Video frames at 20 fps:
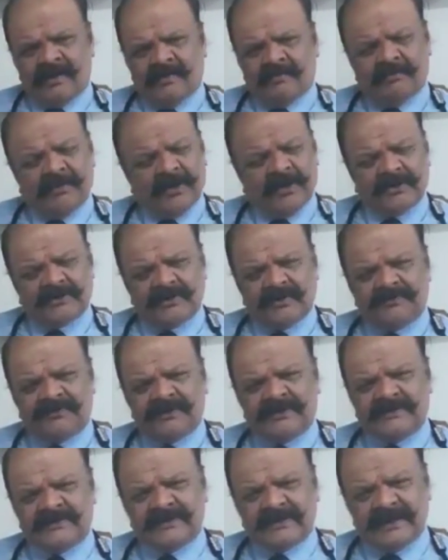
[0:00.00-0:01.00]
because of
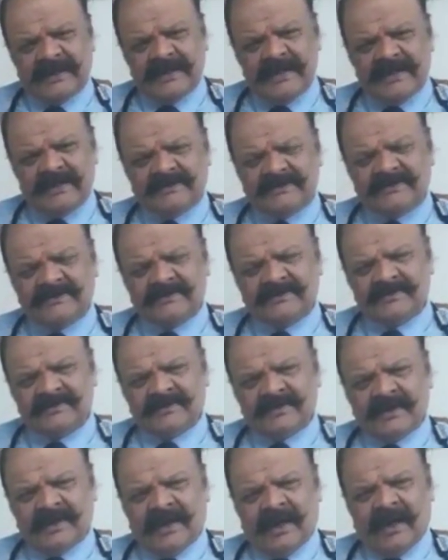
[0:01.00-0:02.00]
its ease
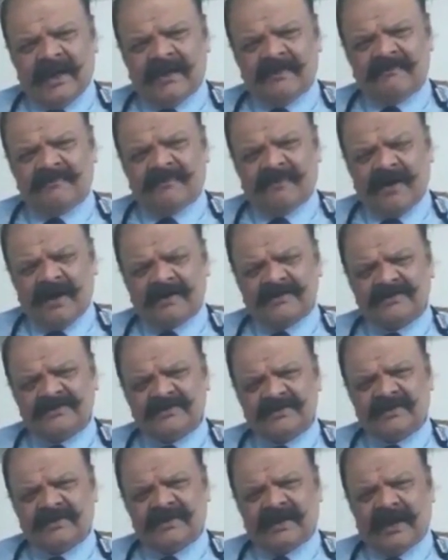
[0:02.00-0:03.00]
and
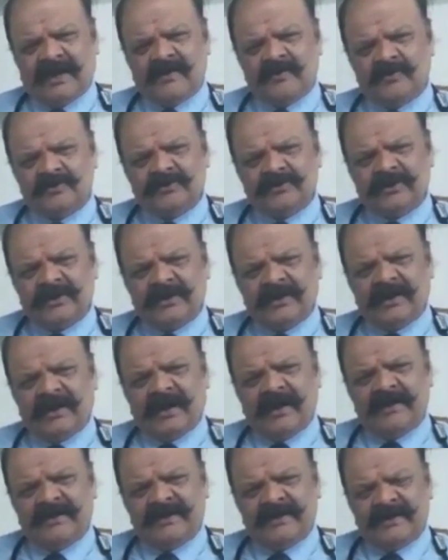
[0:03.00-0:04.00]
fast diagnostic
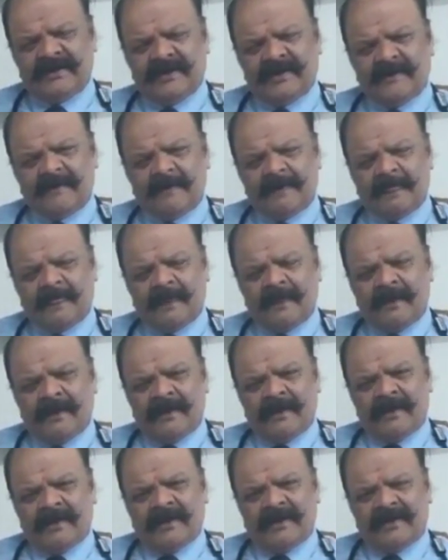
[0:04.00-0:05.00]
criteria.
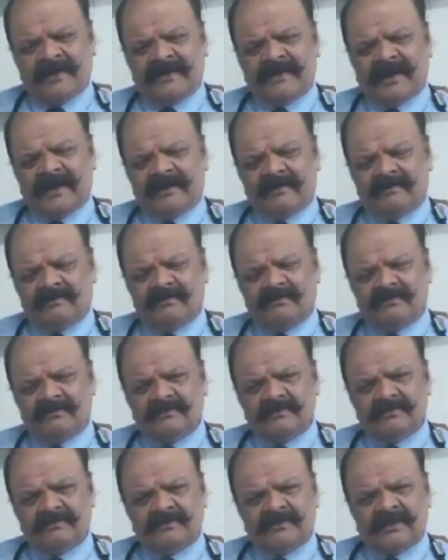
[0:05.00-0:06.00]
It can
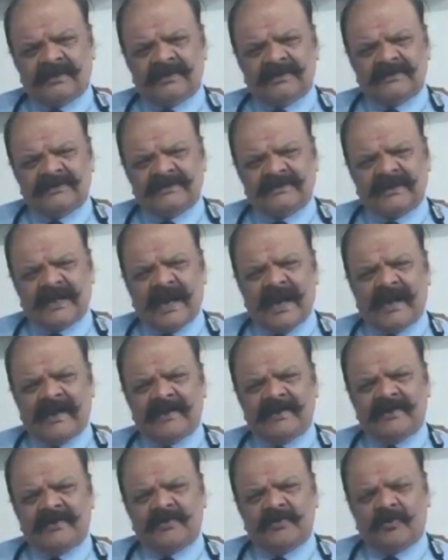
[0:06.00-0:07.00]

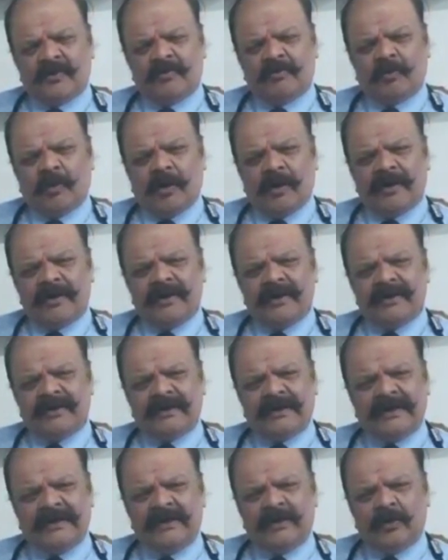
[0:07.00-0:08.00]
scan your body
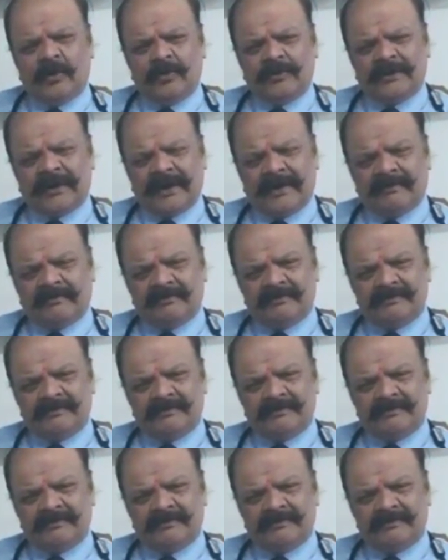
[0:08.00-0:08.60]
in no time.